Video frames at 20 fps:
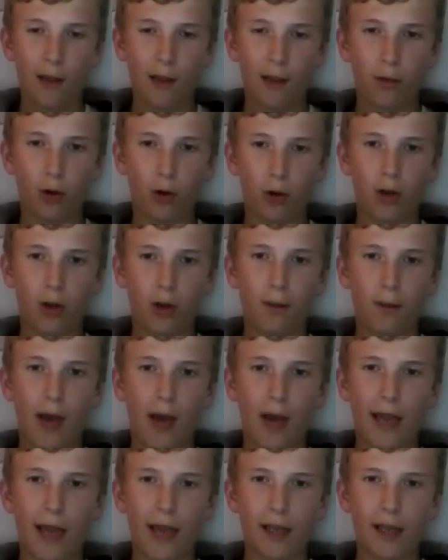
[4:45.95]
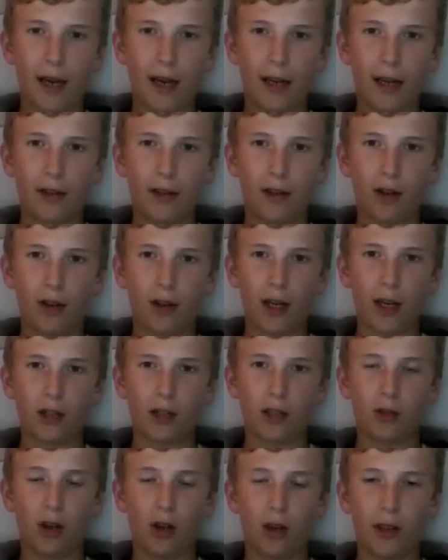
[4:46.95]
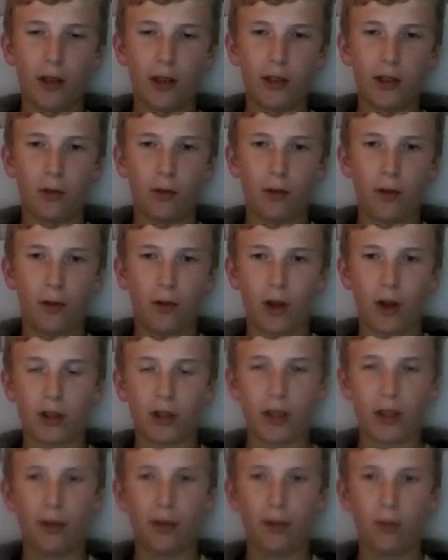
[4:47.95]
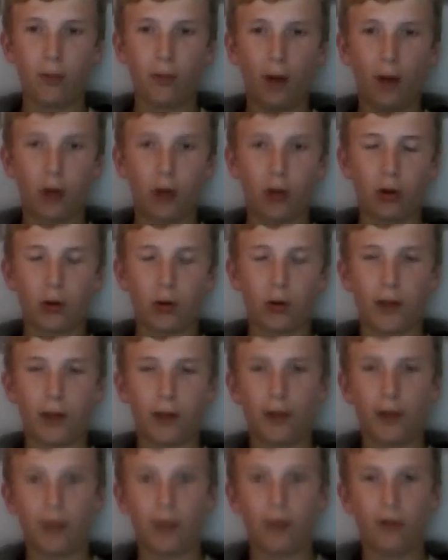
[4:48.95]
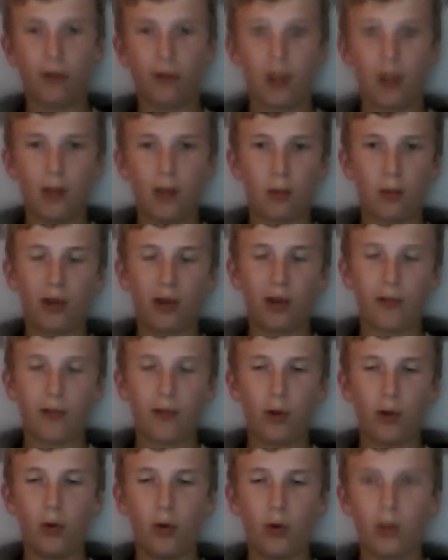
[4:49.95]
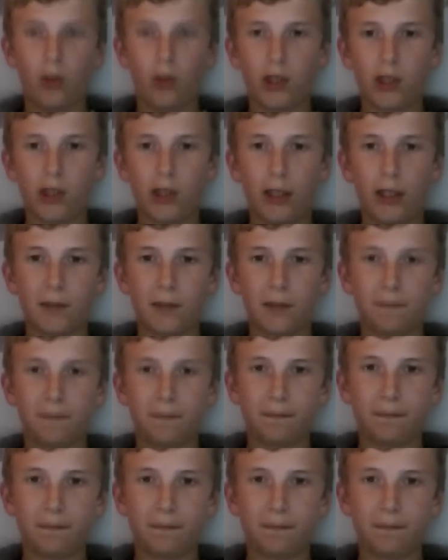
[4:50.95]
vlog number 8, and I'll catch you guys on Thursday for my Euro 2012 preview. Cheers.